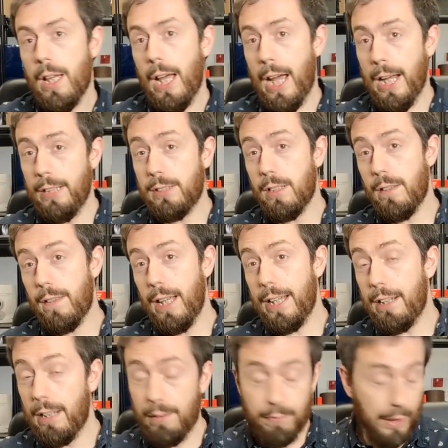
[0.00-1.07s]
And
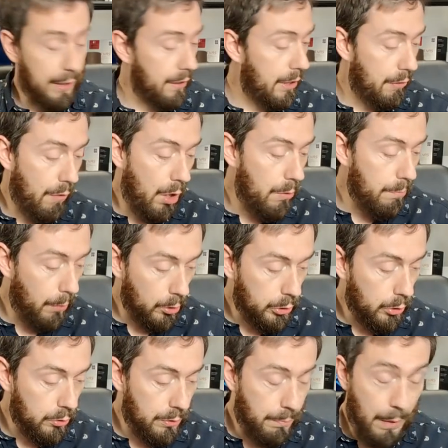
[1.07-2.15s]
they have had their own
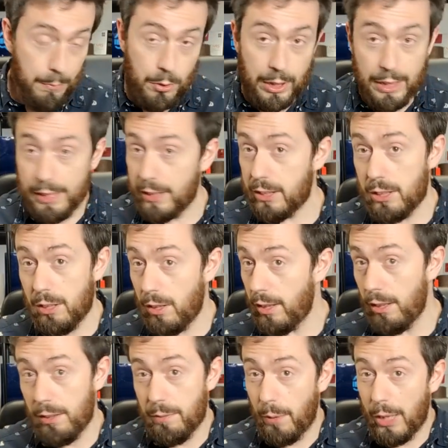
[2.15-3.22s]
modules of memory. This
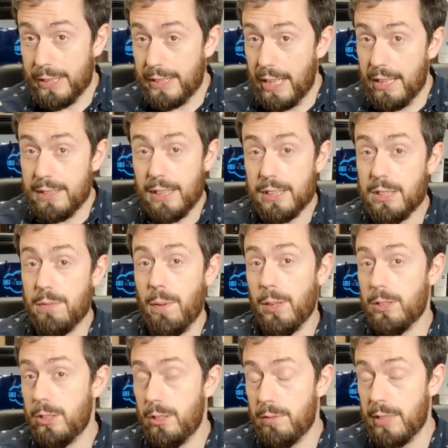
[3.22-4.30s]
de device here takes
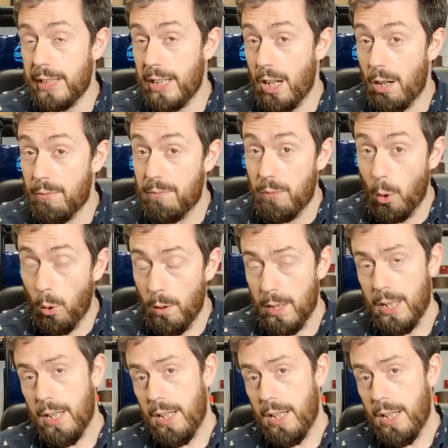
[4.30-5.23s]
advantage of DDR4